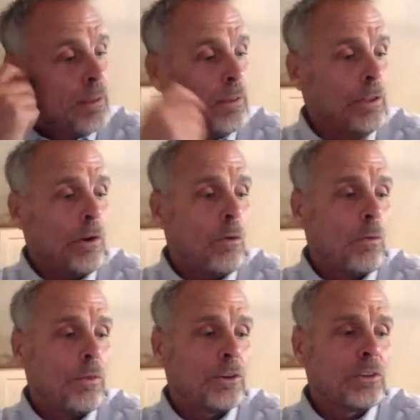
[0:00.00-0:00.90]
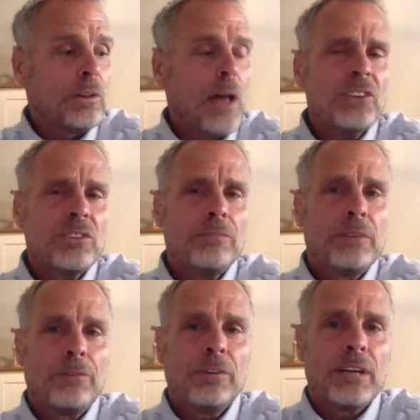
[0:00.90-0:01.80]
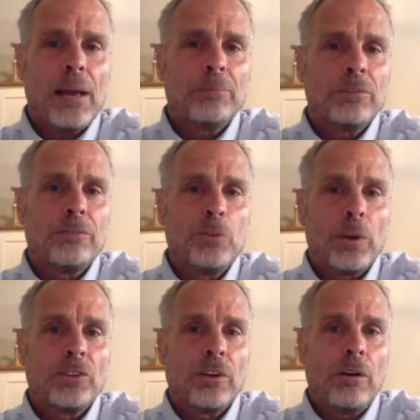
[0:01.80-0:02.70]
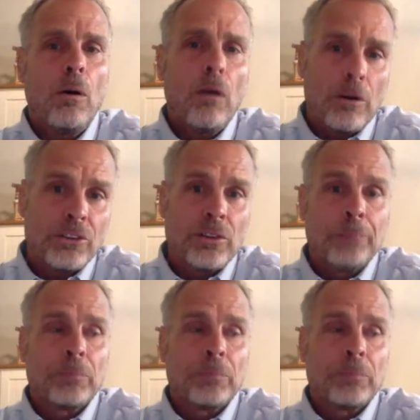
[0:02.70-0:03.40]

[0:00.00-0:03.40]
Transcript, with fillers: you know, there's lots of different types of joints in a horse.